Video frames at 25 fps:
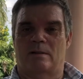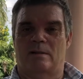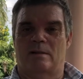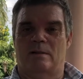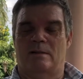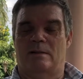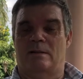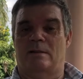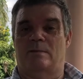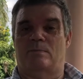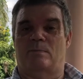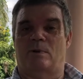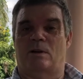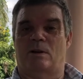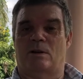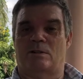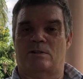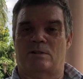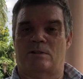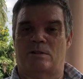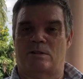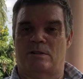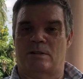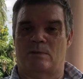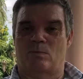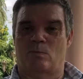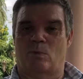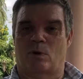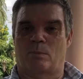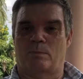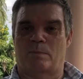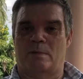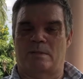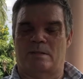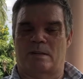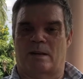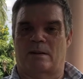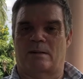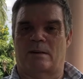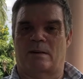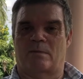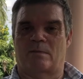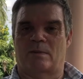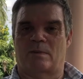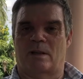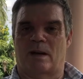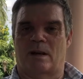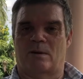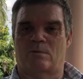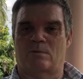He said, because she didn't want me sat
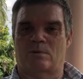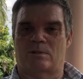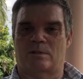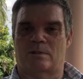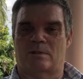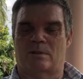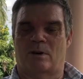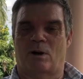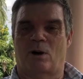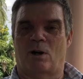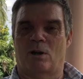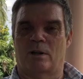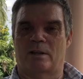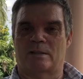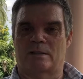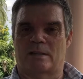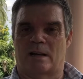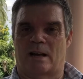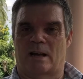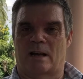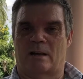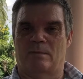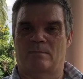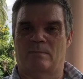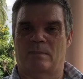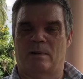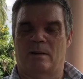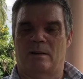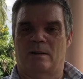around the house all the time.